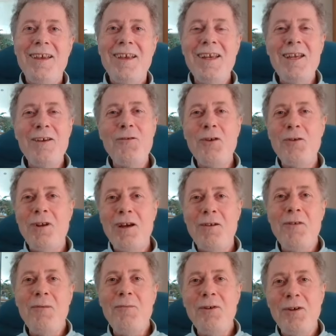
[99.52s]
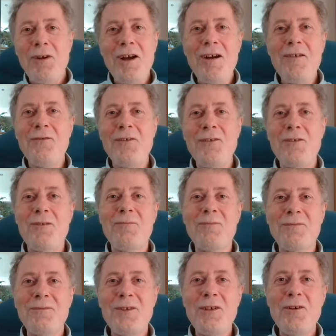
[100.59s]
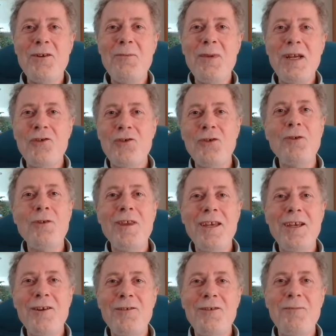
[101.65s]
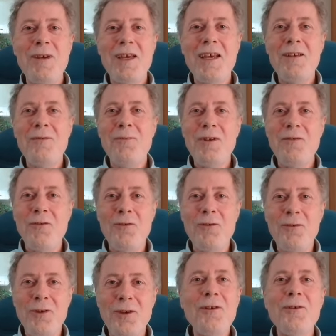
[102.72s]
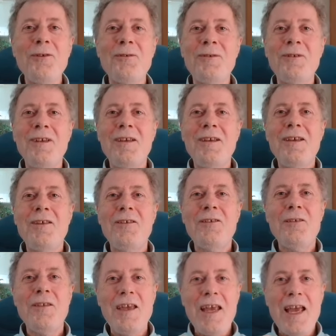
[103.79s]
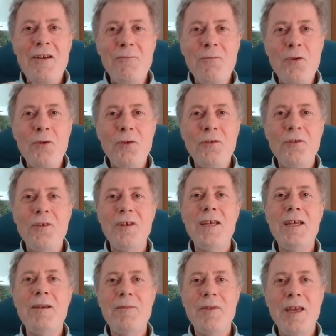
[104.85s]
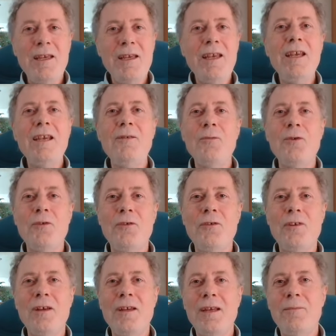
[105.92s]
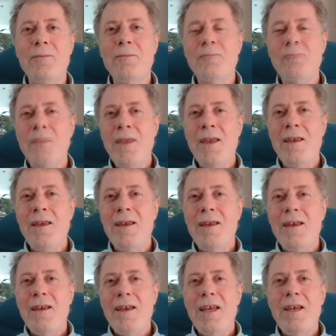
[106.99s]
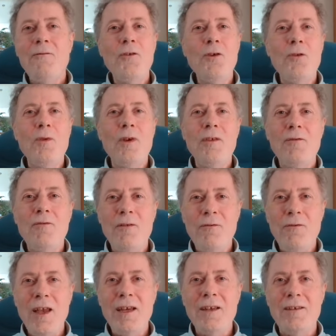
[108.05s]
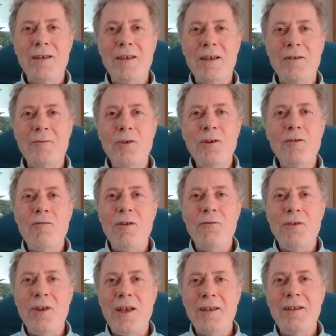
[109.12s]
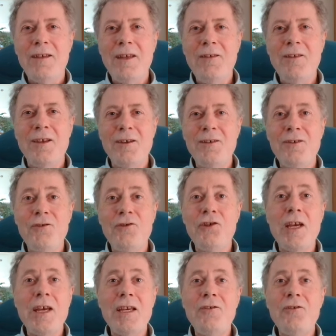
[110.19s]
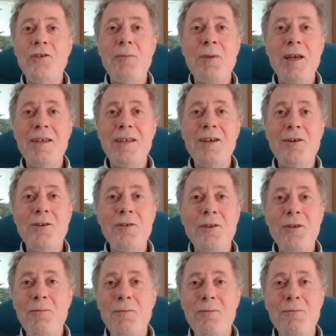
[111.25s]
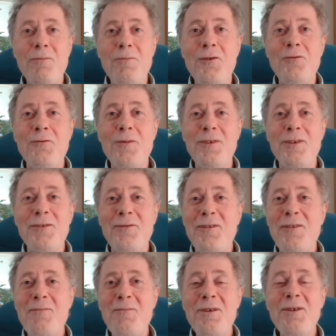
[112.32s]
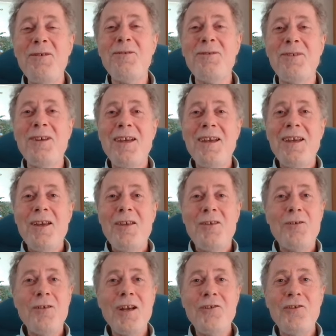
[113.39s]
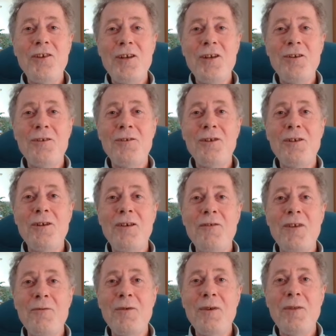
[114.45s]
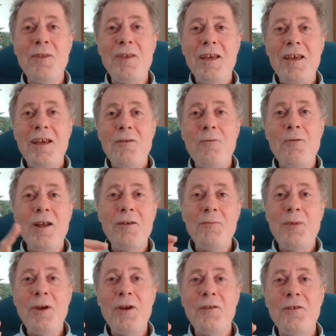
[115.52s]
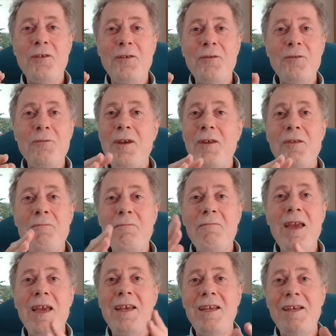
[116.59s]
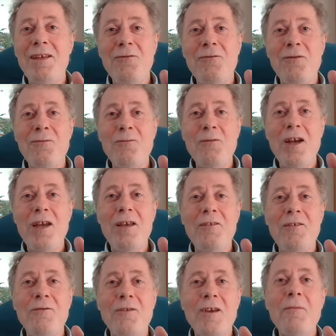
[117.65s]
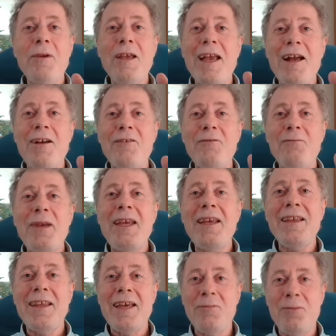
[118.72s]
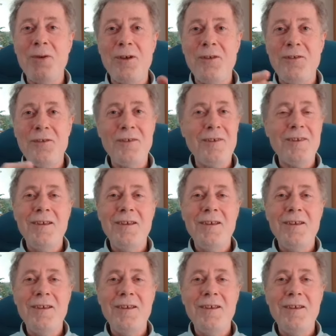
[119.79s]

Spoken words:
And if you love them, look after them. You know, make sure they go to bed before you so they have more sleep. They need more sleep. If you're with a reflector, well, a reflector is going to change depending on the movement of the moon. So actually, you're living with one person with many different ways of coming out of being that person.